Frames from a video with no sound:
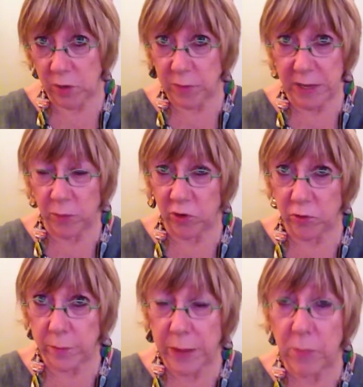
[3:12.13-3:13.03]
be able to
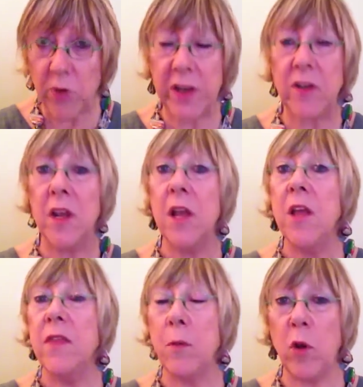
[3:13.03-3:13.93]
remember it.
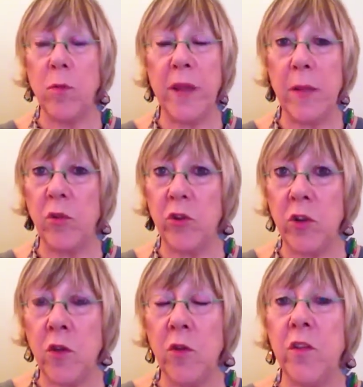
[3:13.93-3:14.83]
They won't be able to
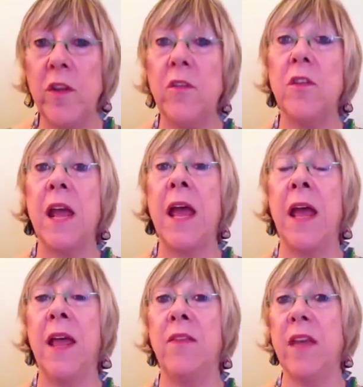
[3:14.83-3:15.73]
use it,
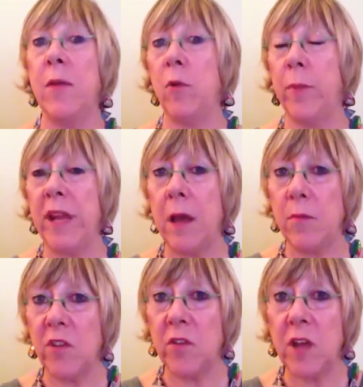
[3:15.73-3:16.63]
and they will become
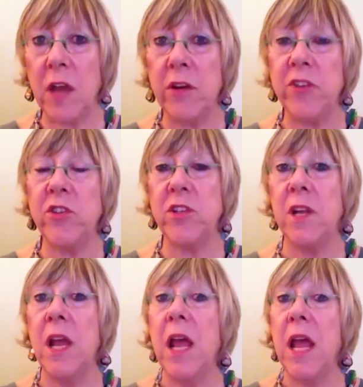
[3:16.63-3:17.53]
discouraged
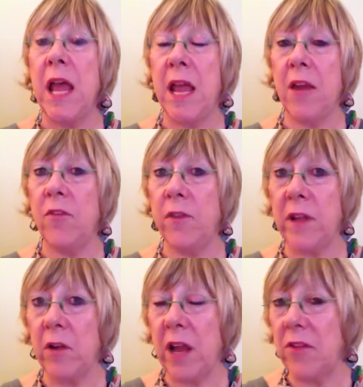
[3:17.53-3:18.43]
and
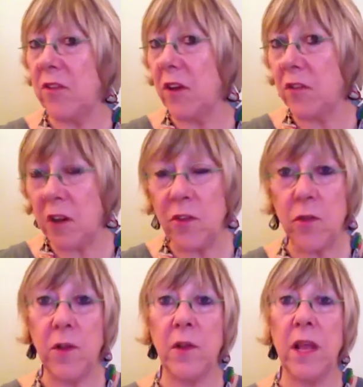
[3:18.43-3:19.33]
feel
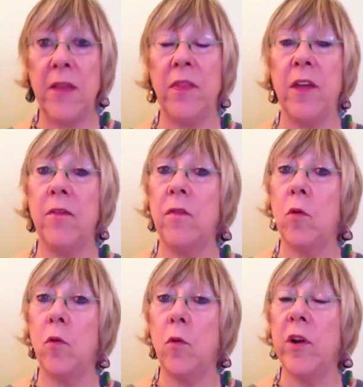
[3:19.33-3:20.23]
unsuccessful and
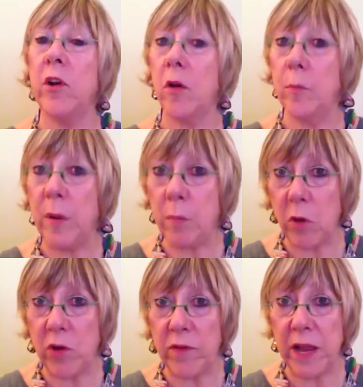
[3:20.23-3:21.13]
therefore not be
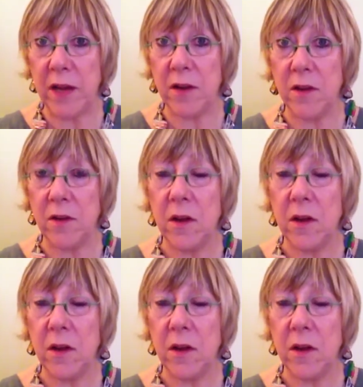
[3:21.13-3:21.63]
motivated.